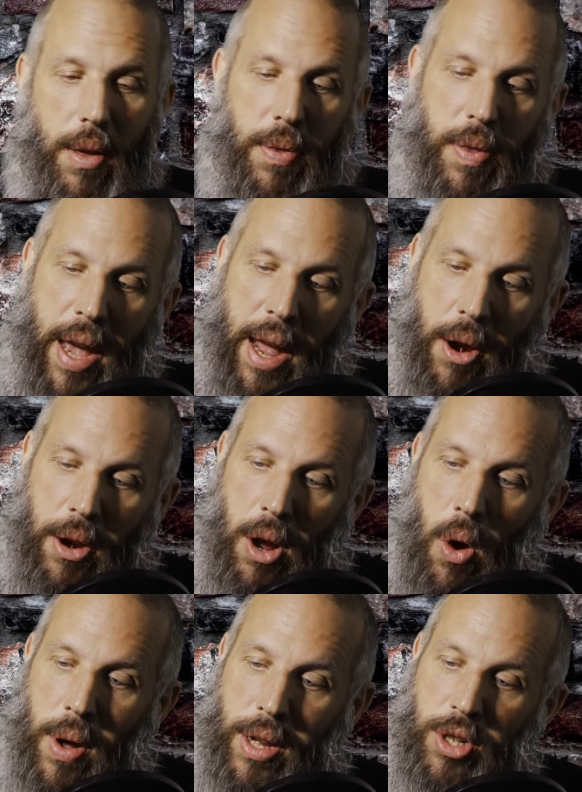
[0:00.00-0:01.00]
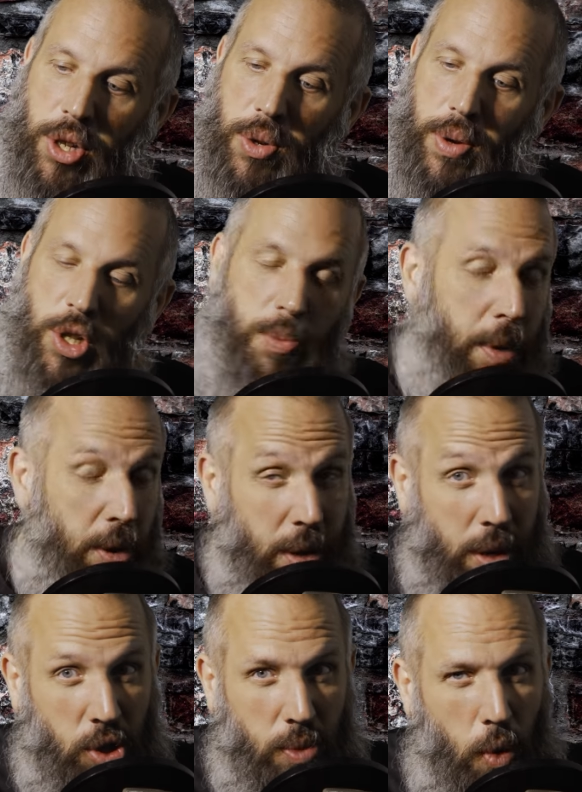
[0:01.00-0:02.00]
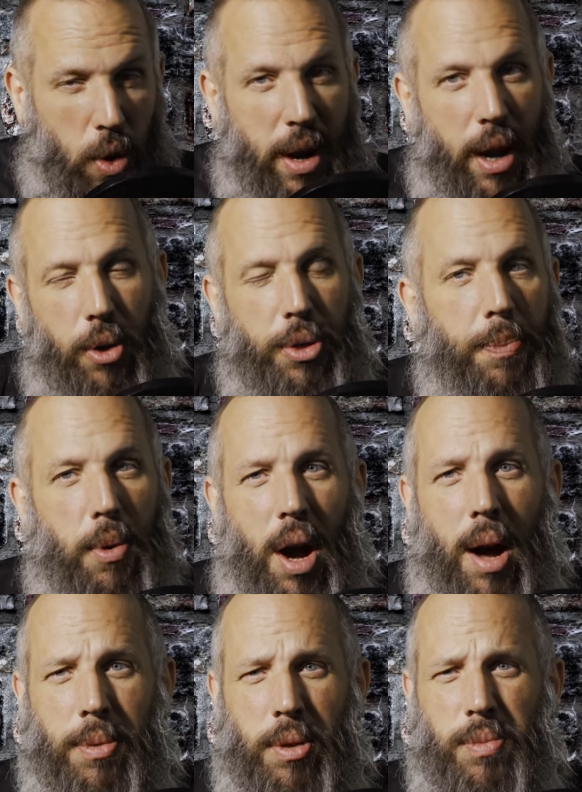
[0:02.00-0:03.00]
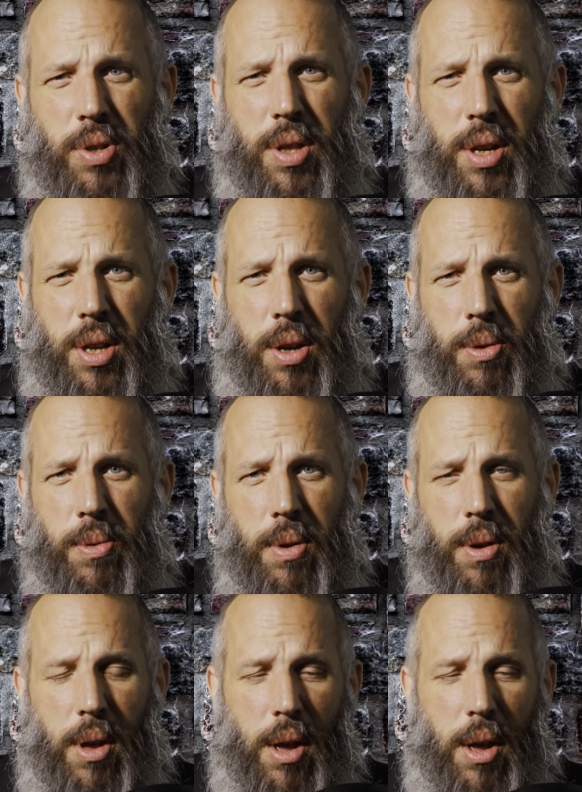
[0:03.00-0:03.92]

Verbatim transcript: They are going to experience more health problems than you.